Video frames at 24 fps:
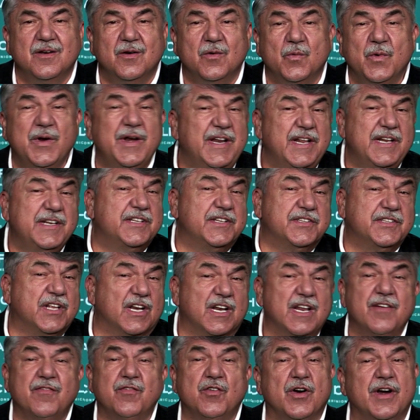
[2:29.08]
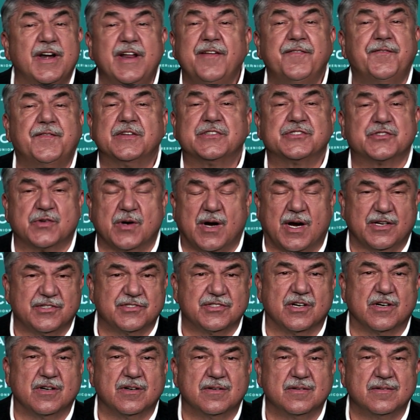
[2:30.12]
We need to deliver on
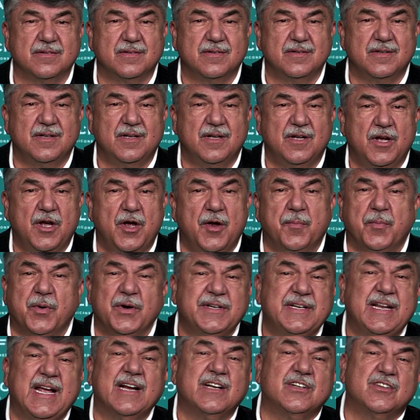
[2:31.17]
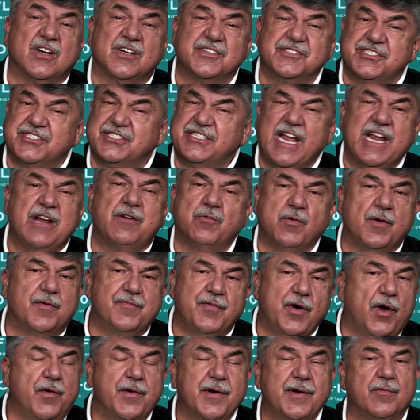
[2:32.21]
infrastructure, protect our sacred
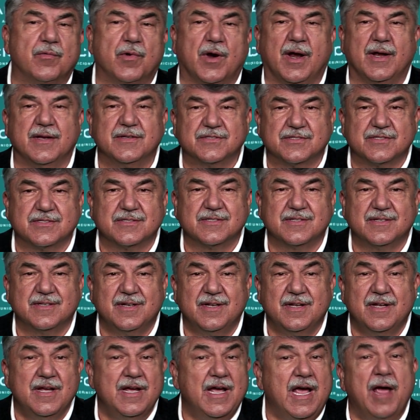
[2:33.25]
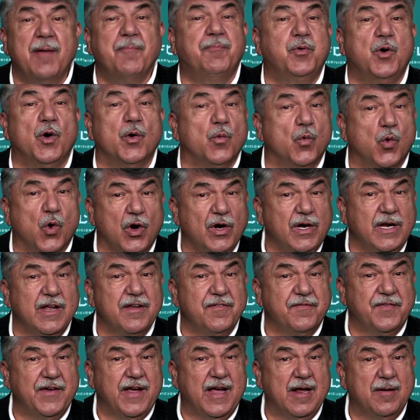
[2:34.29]
voting rights, and put working
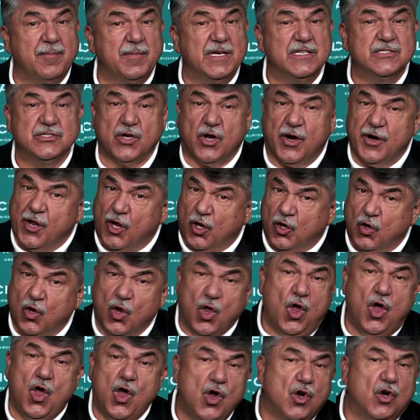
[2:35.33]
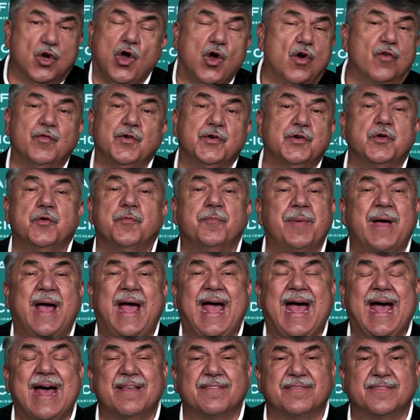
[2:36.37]
families on a long overdue
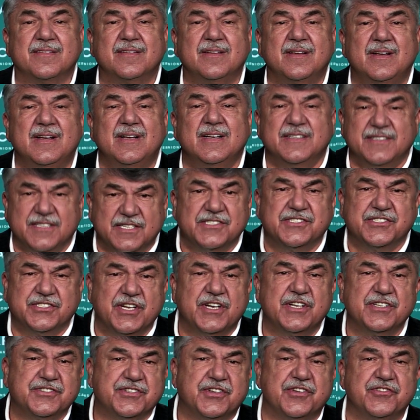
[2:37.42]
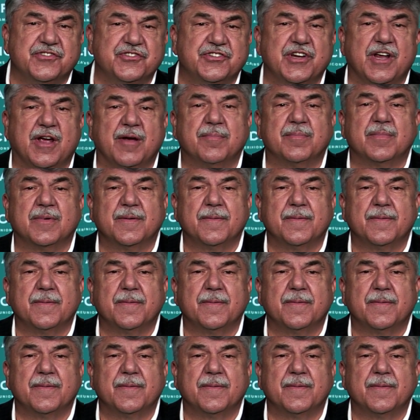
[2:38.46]
path to citizenship.